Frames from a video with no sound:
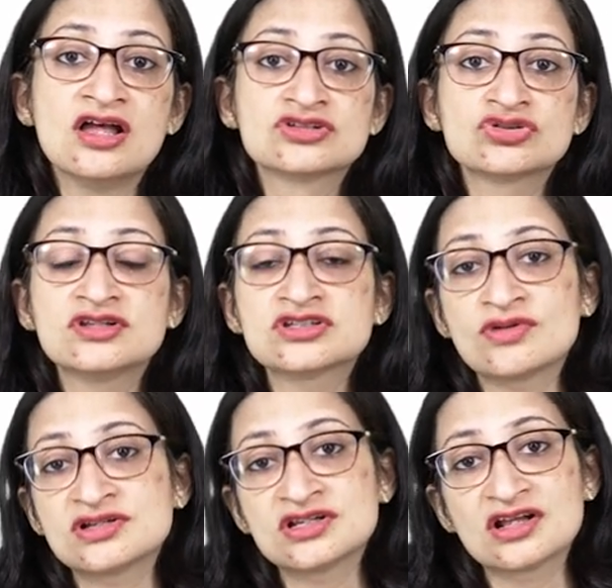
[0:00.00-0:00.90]
So this
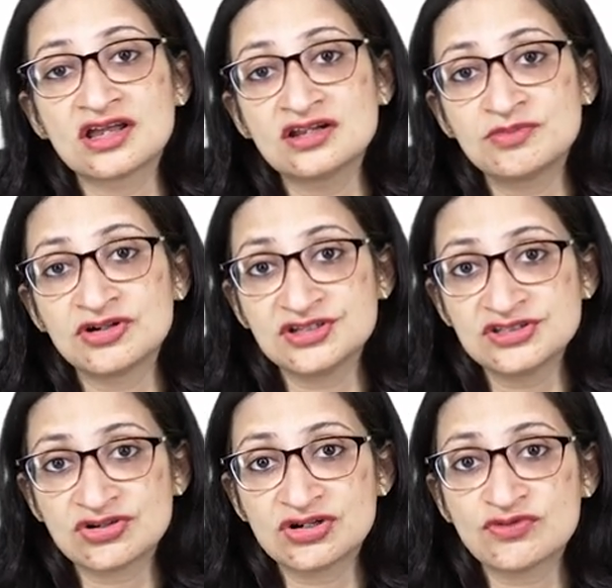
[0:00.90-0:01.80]
question again a pretty
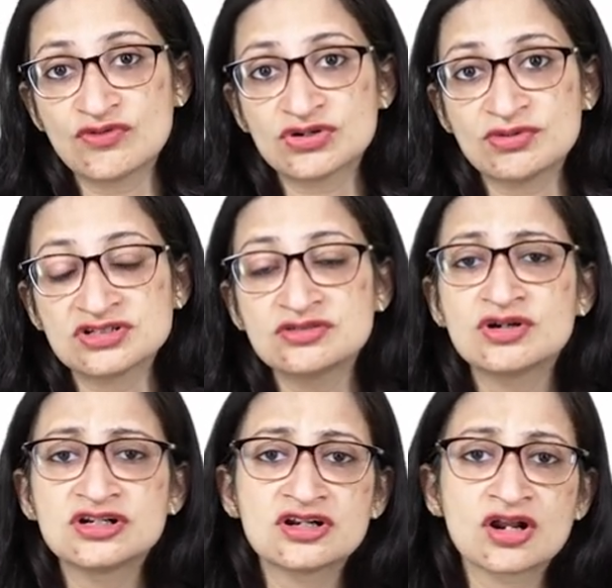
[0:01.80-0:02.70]
straightforward question
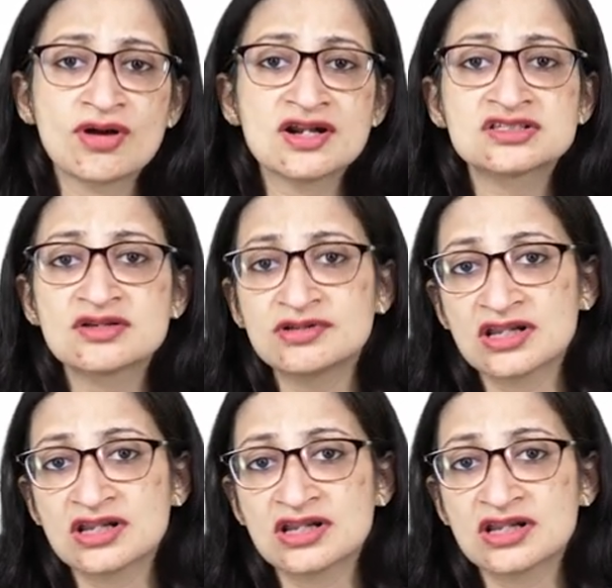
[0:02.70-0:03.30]
but it requires some